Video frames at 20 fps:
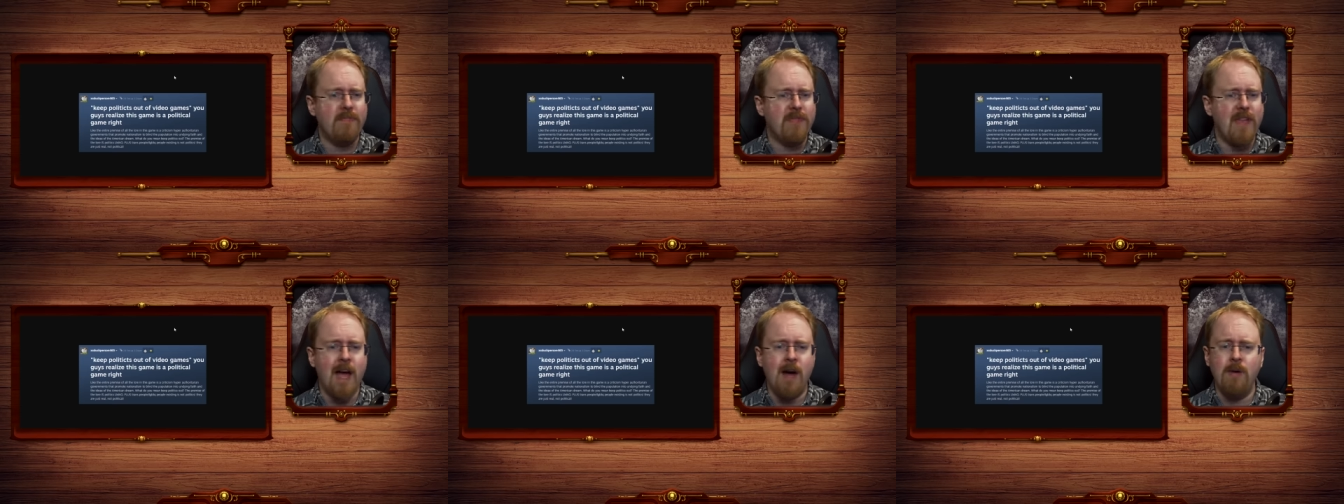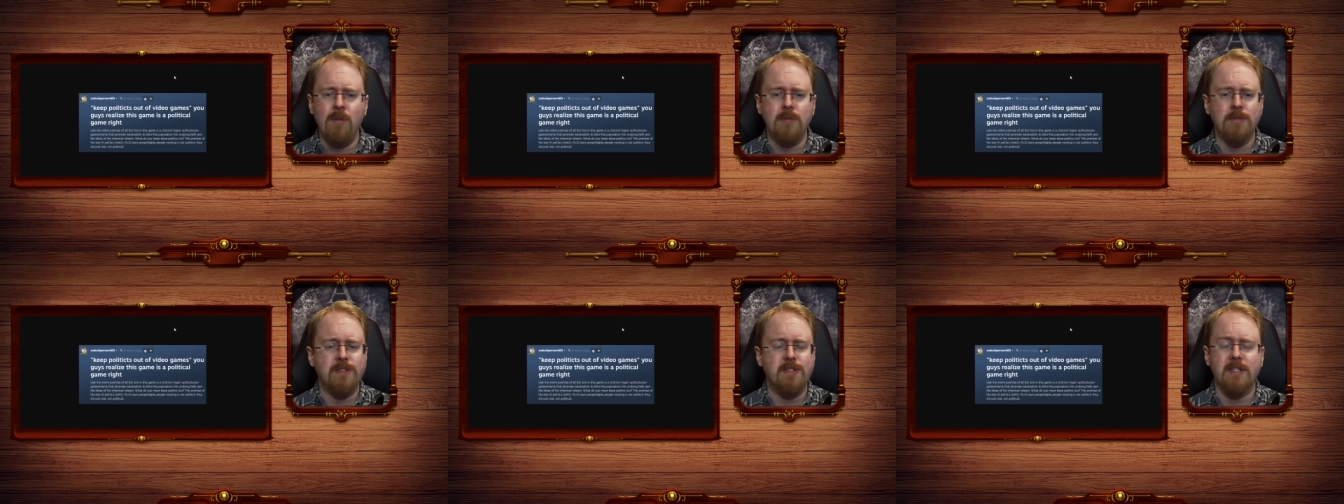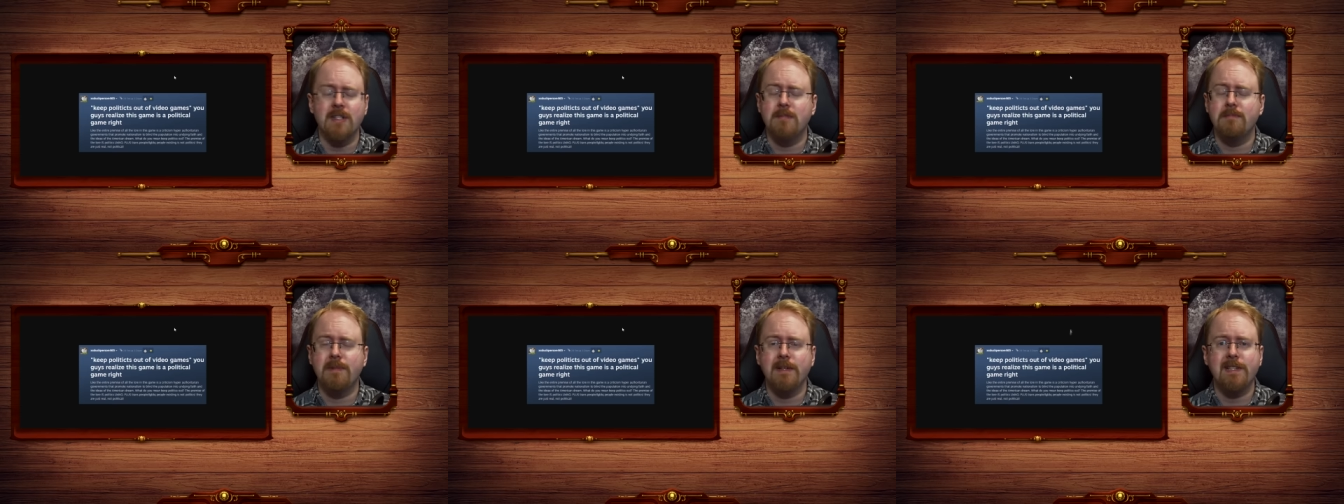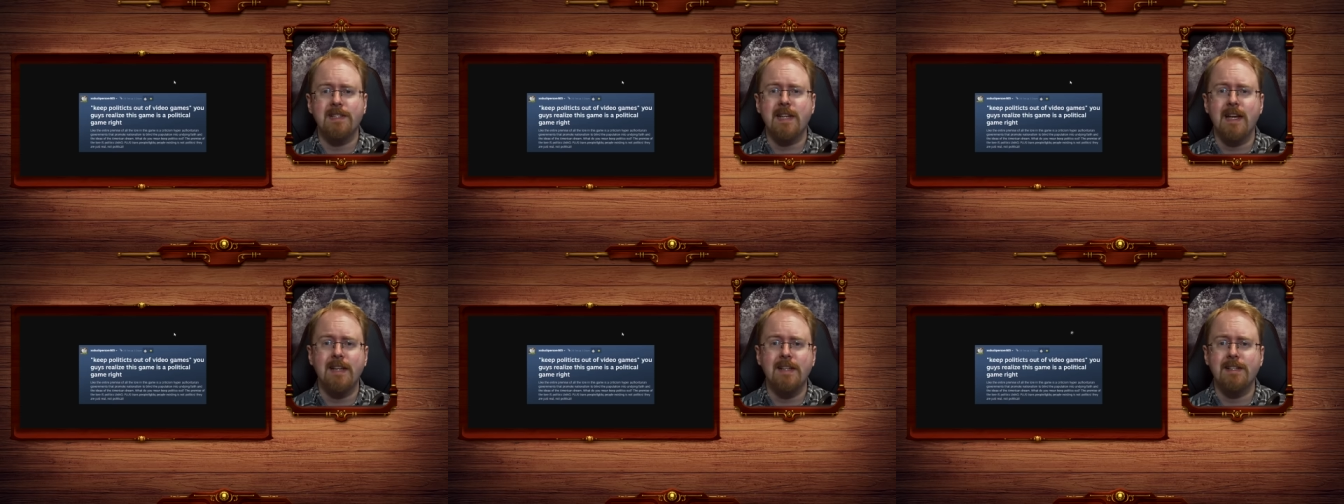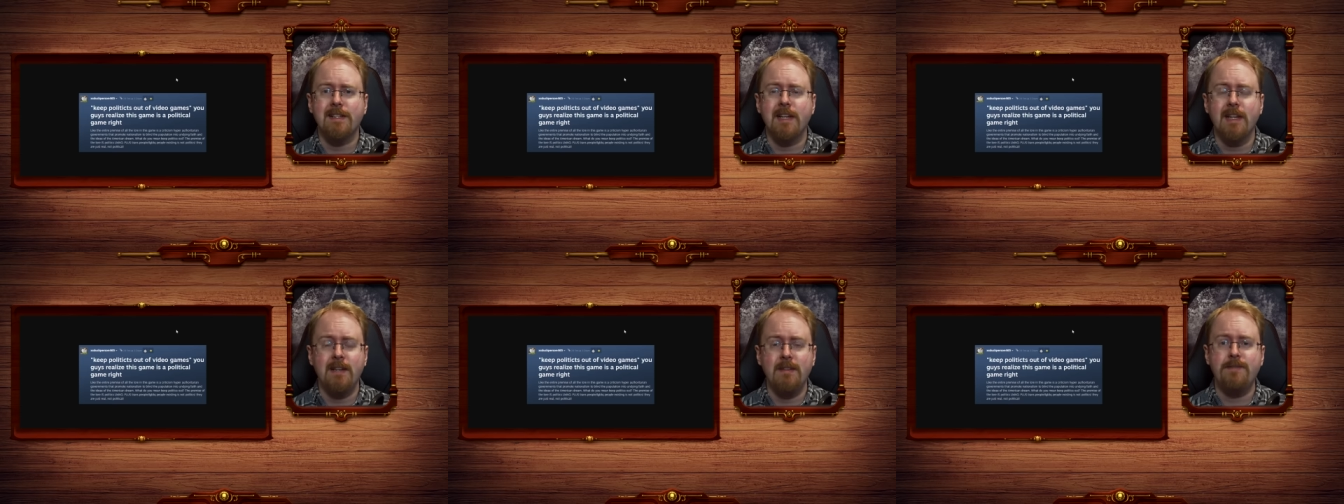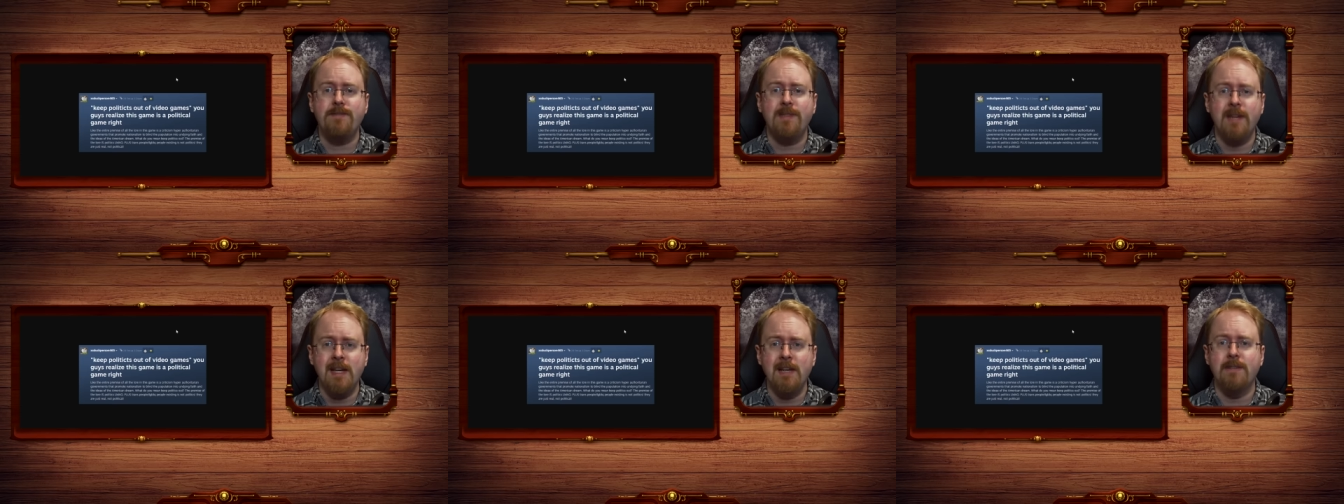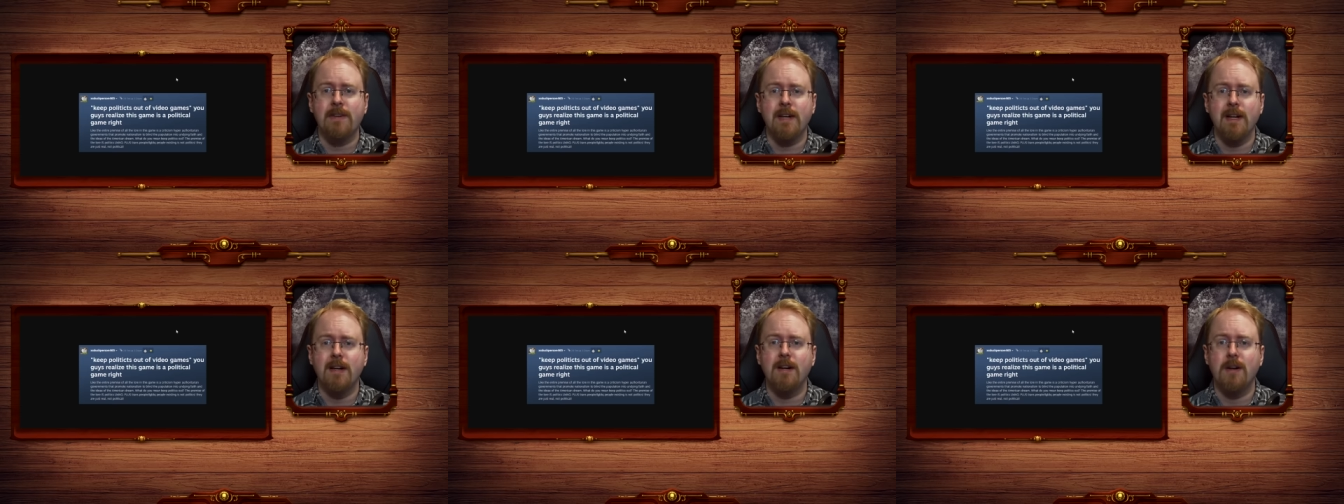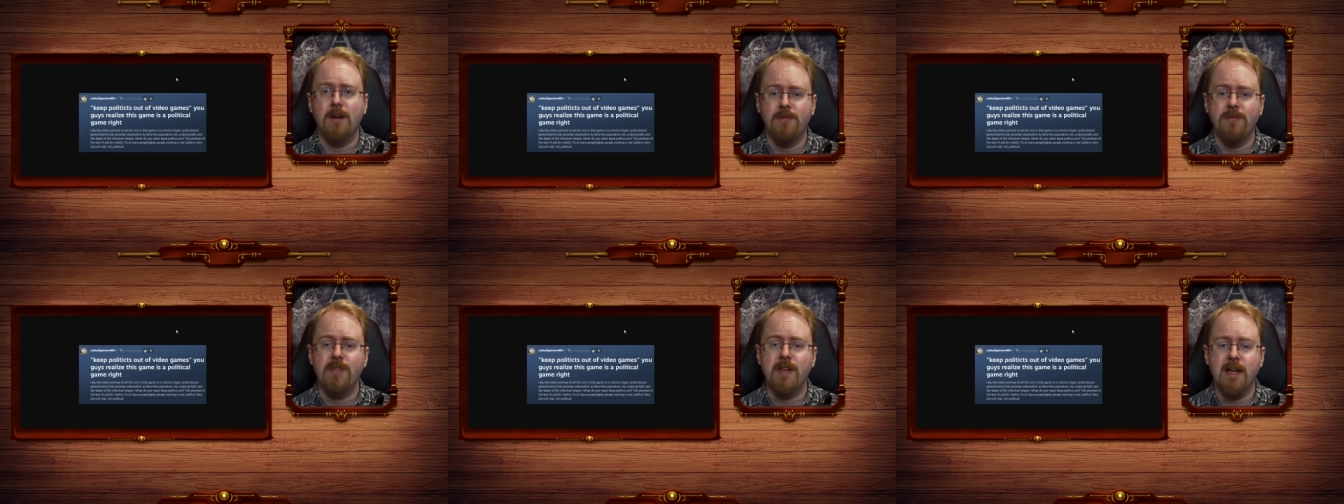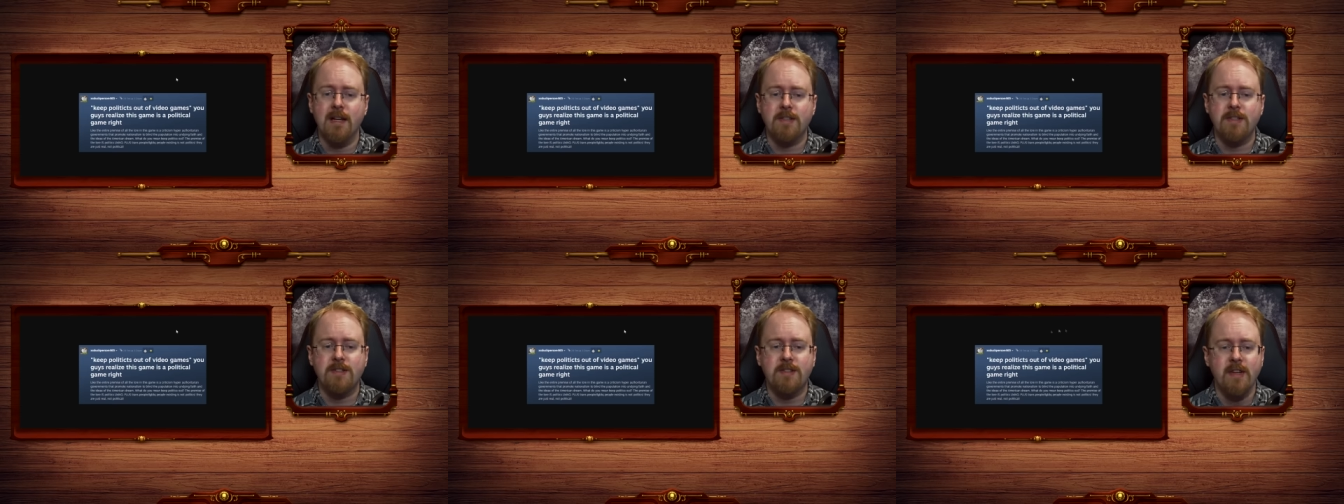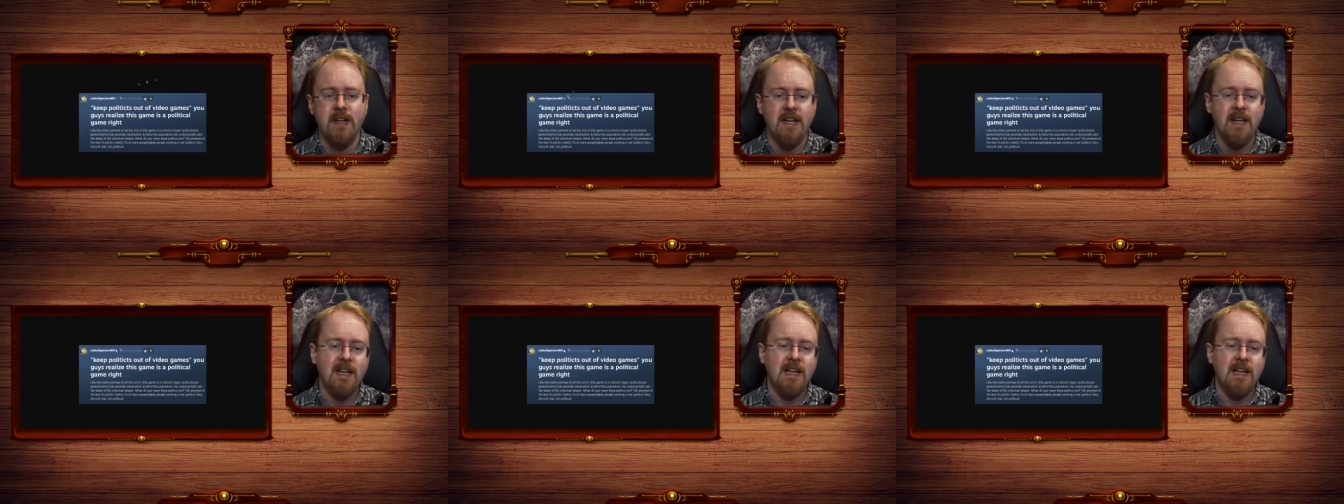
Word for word: thousand percent in favor of this.